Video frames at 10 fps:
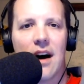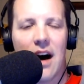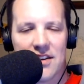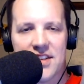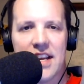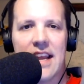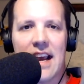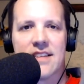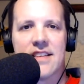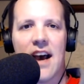I'll see you
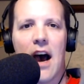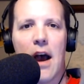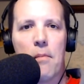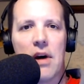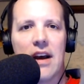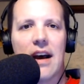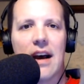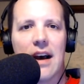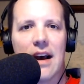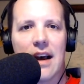next time.
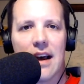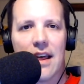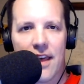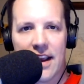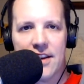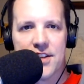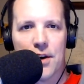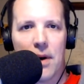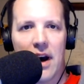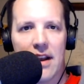Thank you
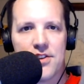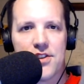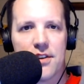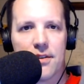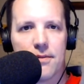so much.